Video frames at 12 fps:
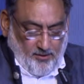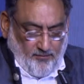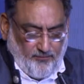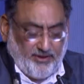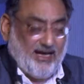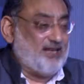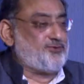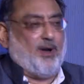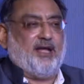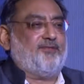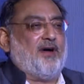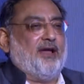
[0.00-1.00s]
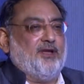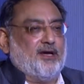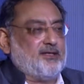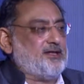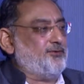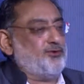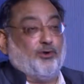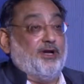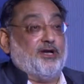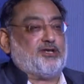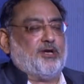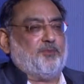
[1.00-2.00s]
For the next 25 years, there was no
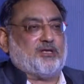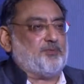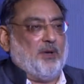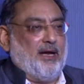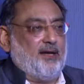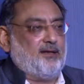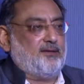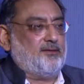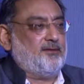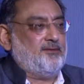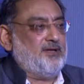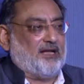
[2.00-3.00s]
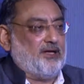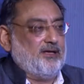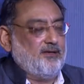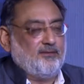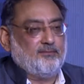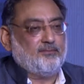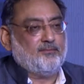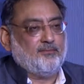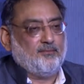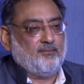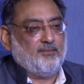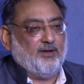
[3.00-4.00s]
leadership displayed, nothing.
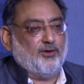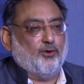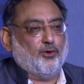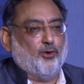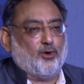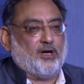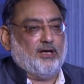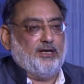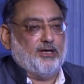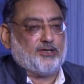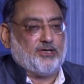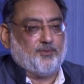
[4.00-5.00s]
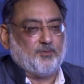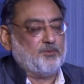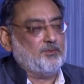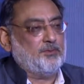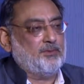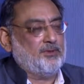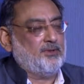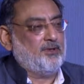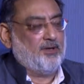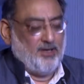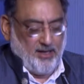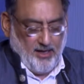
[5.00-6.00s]
There were no local leadership.
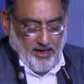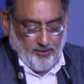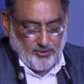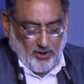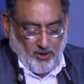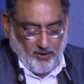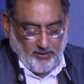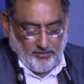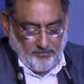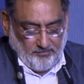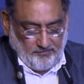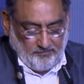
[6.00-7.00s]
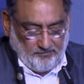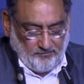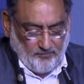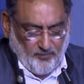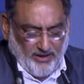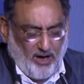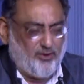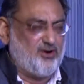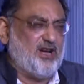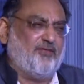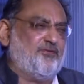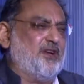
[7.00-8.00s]
It was all without
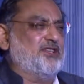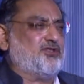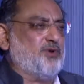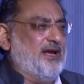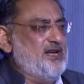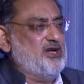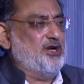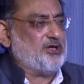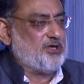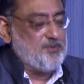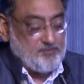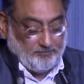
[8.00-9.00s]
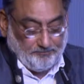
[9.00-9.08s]
reference to any leadership.